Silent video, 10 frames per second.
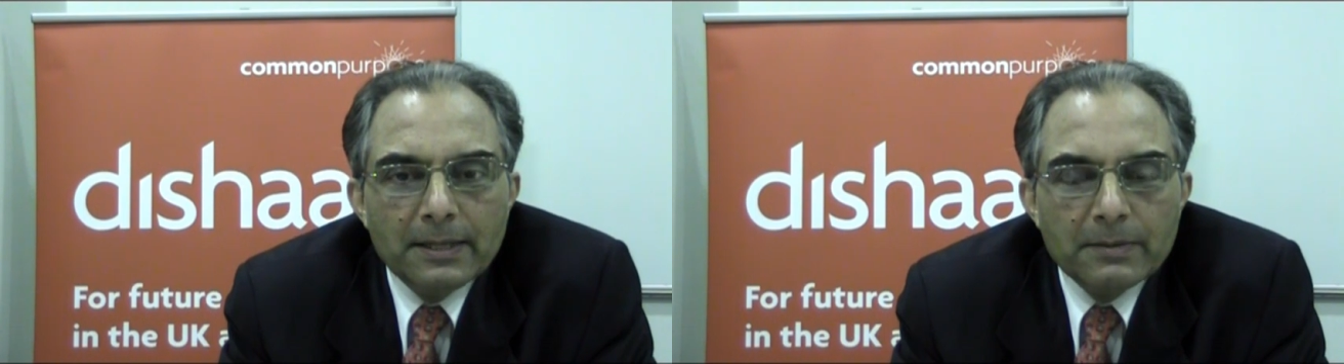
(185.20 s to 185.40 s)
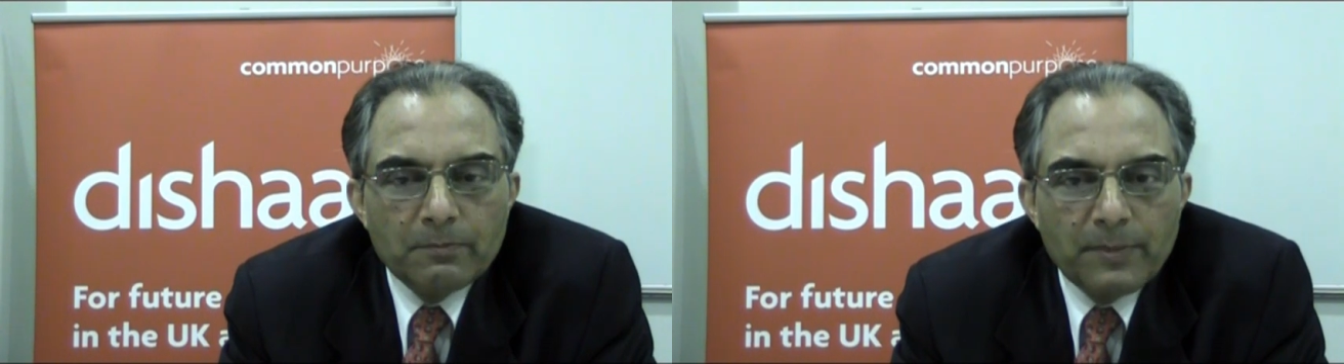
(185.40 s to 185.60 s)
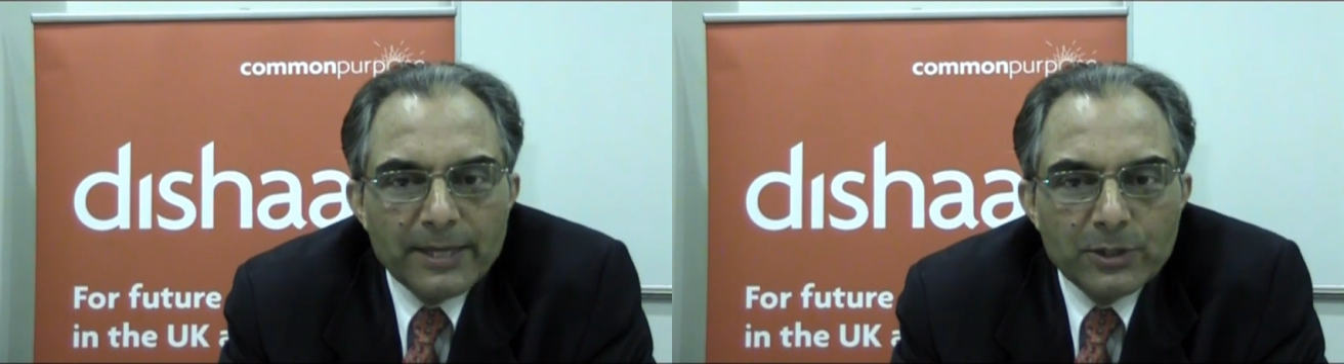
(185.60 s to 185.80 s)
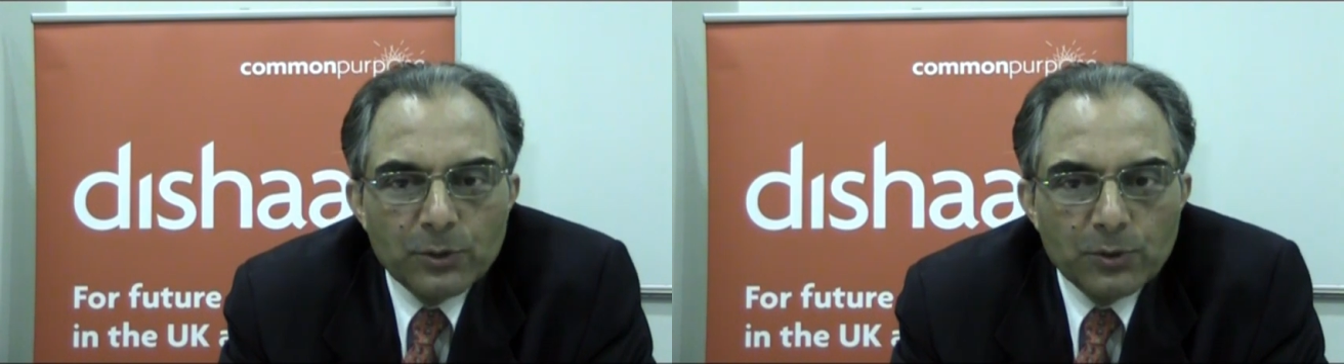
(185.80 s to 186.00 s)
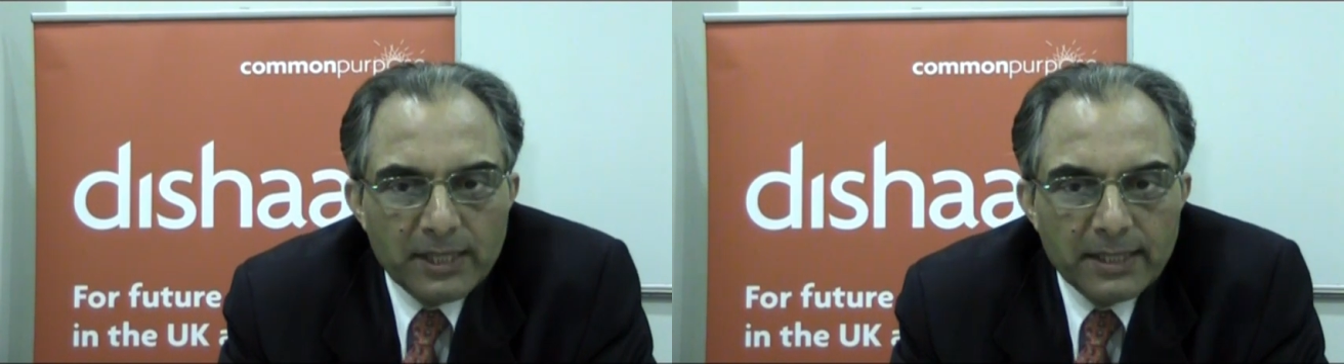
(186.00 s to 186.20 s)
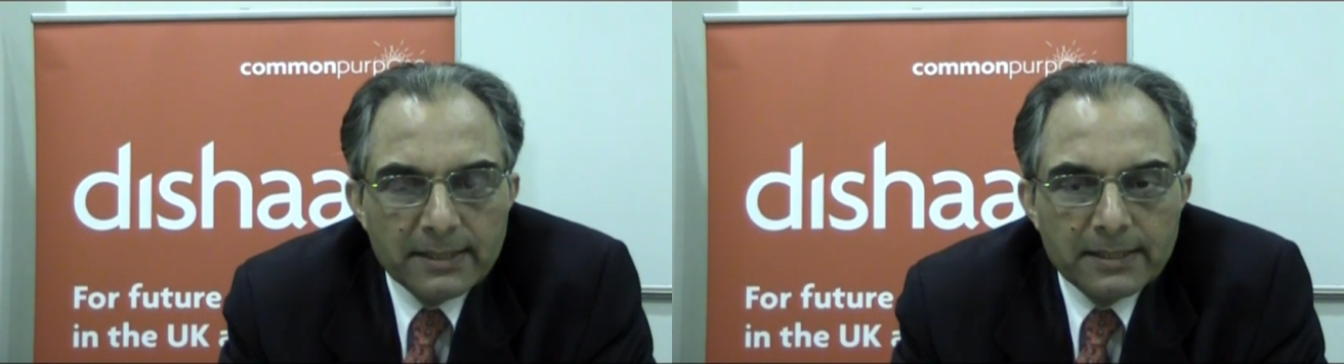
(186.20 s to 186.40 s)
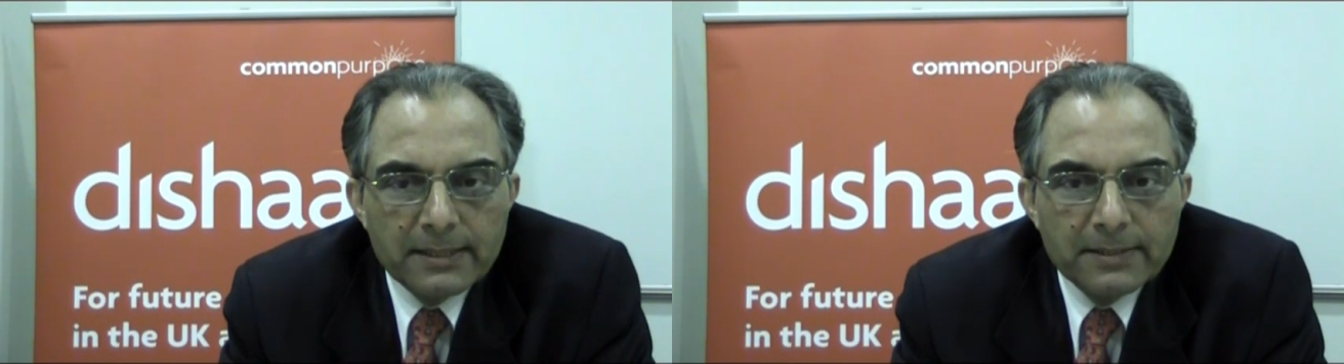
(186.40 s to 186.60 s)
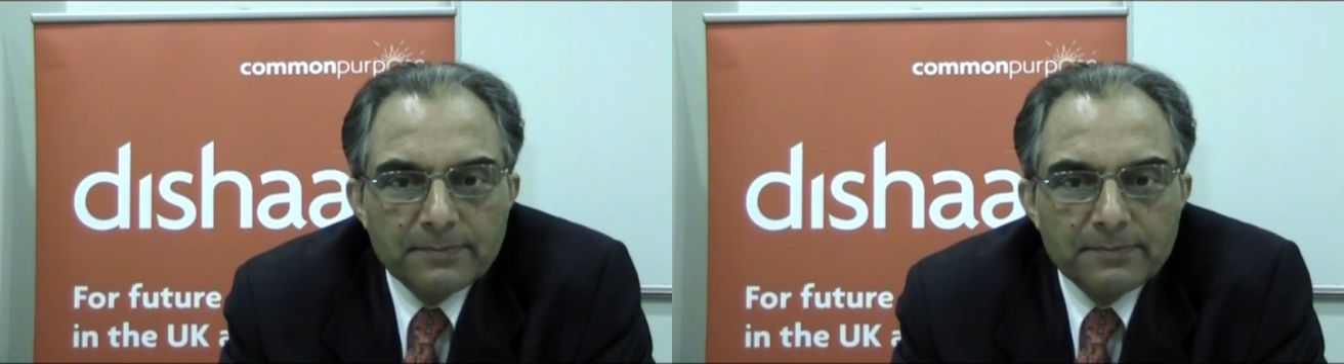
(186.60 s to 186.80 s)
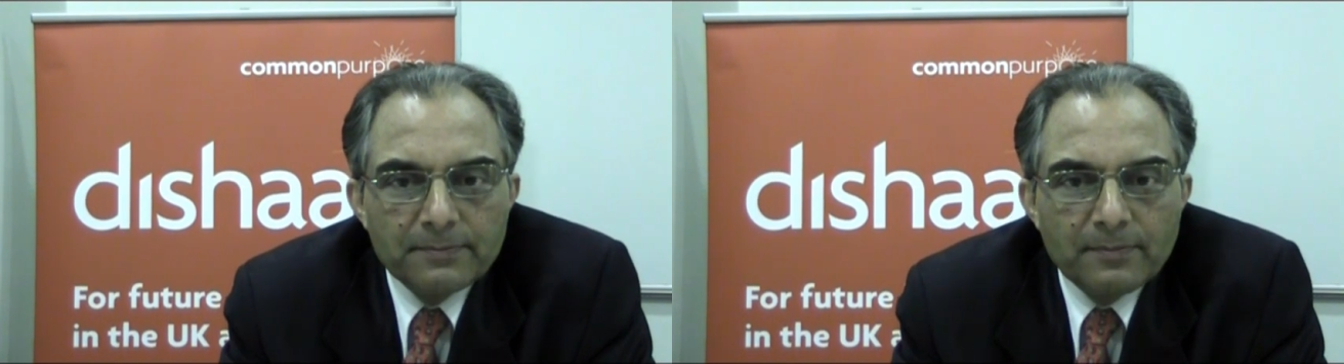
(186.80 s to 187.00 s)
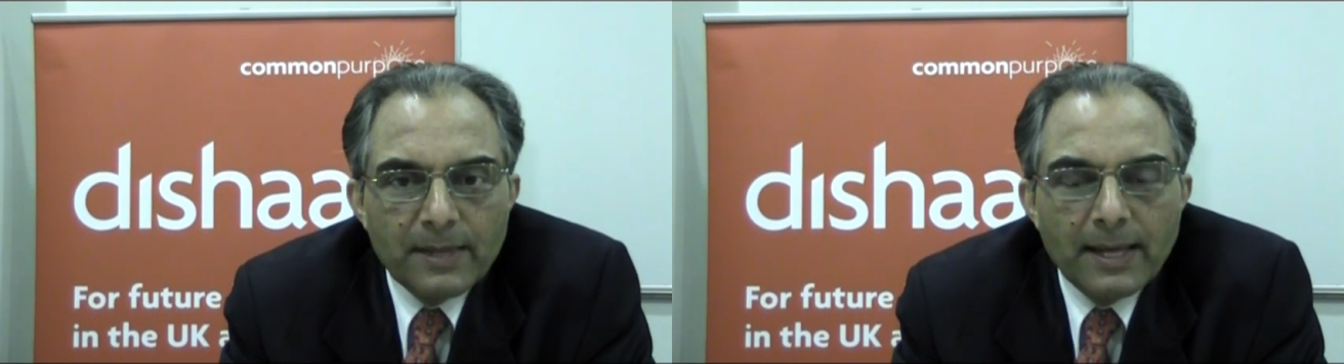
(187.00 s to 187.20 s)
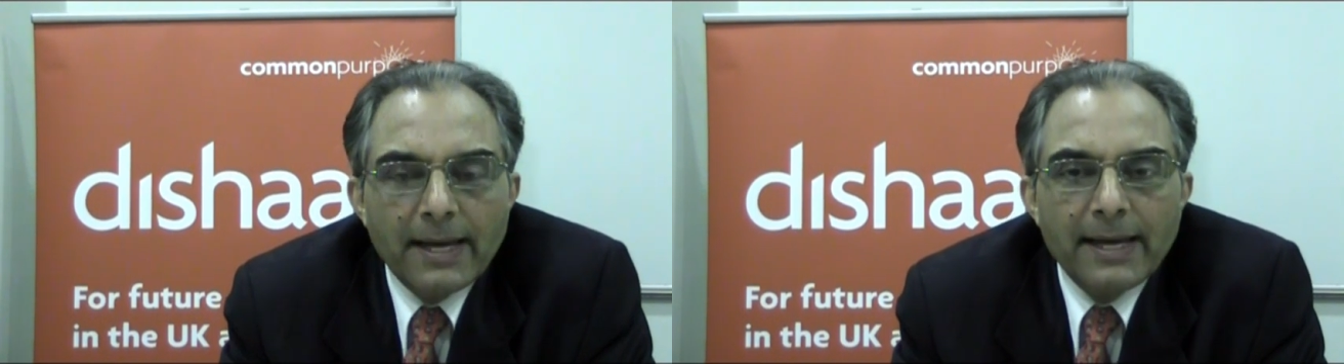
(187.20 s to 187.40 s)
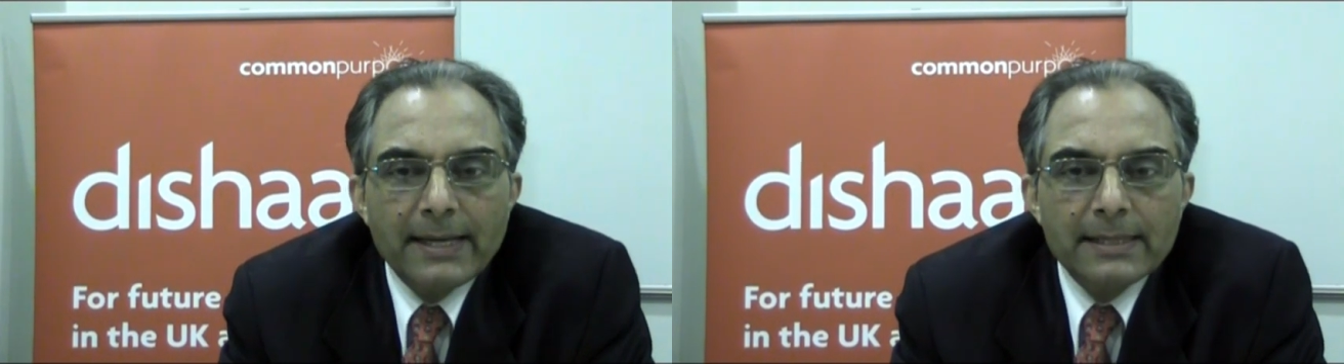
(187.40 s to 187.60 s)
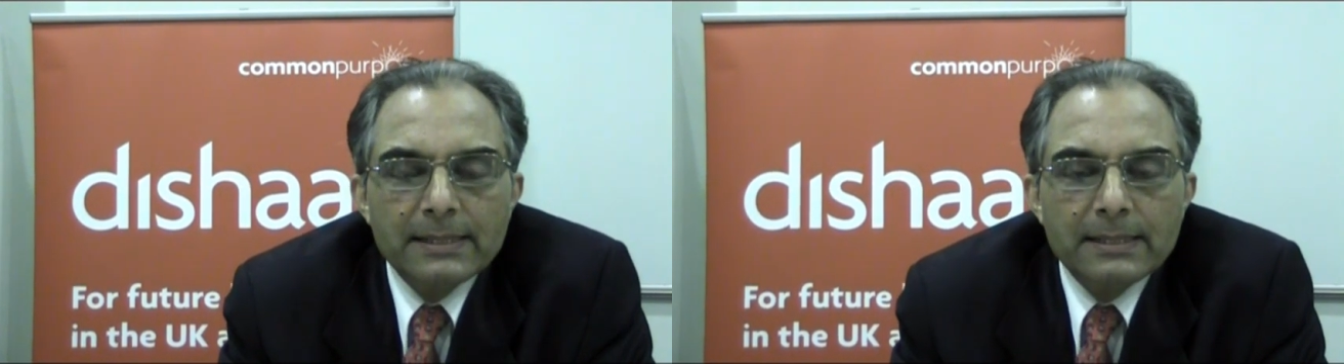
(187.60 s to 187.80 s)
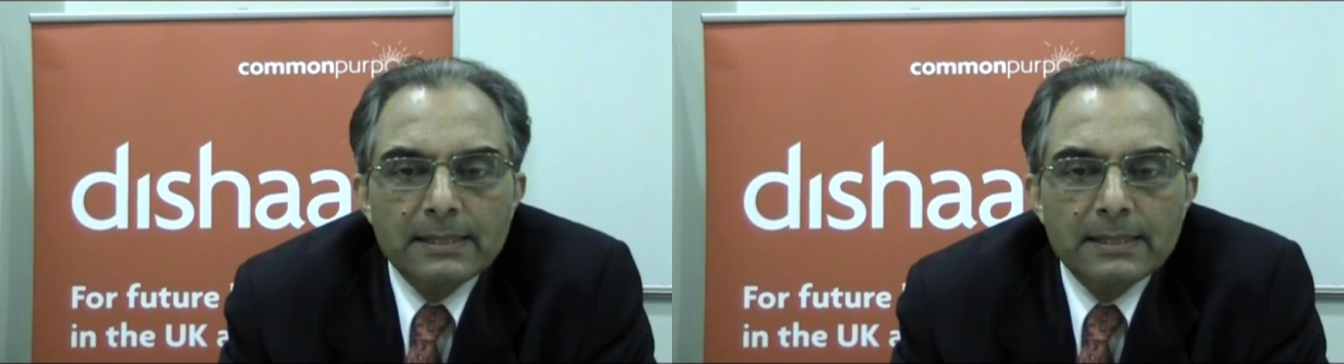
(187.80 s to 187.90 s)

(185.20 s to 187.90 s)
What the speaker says: makes you think, and